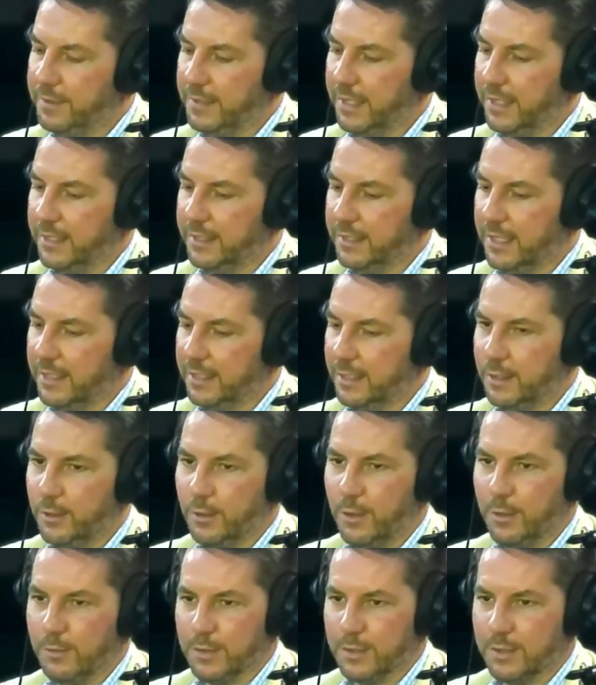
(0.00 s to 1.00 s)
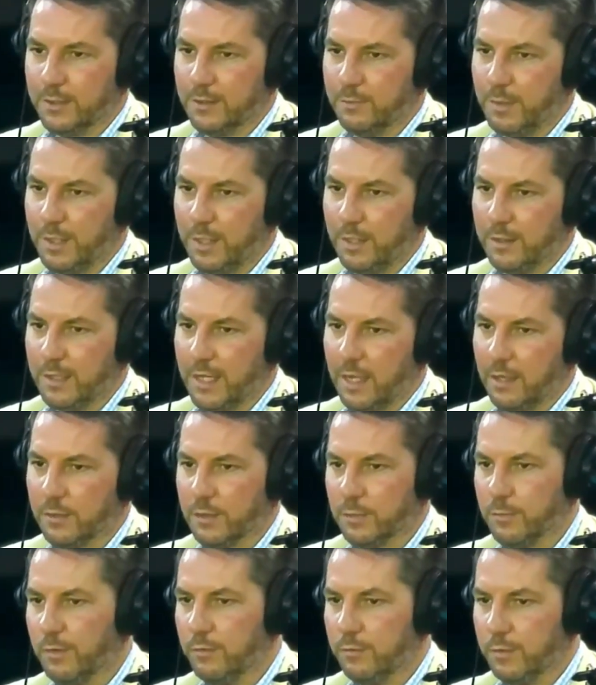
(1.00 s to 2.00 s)
But they kind of knew
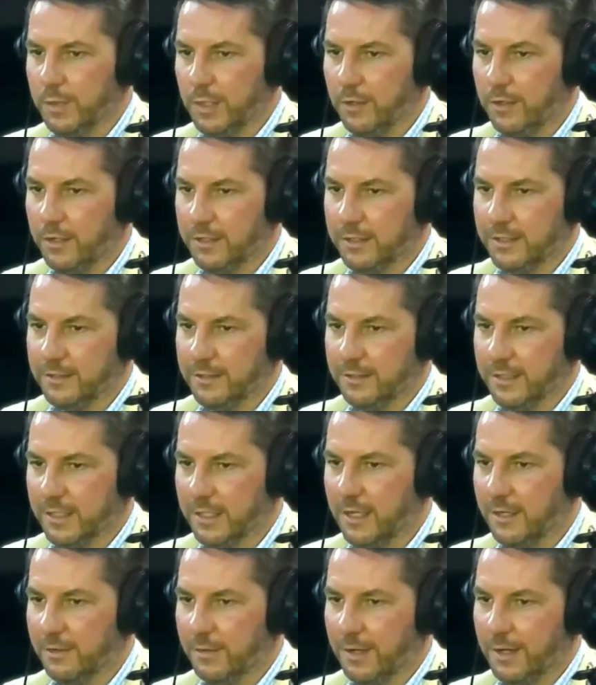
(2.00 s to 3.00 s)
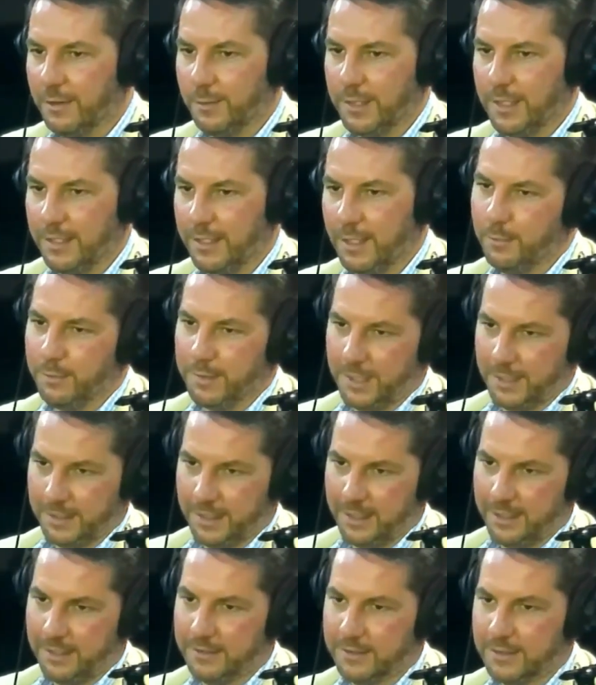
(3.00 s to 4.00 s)
Gallo was moving me on, and they're like, all right, Ryan, we need help
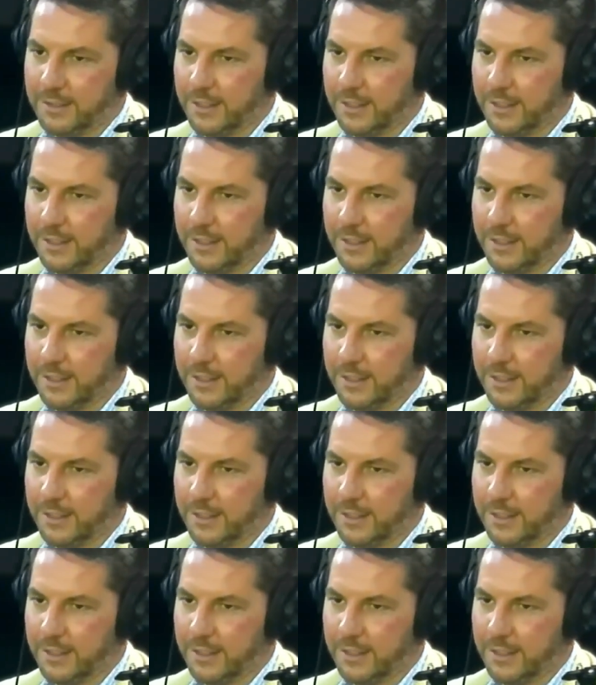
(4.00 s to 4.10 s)
down here.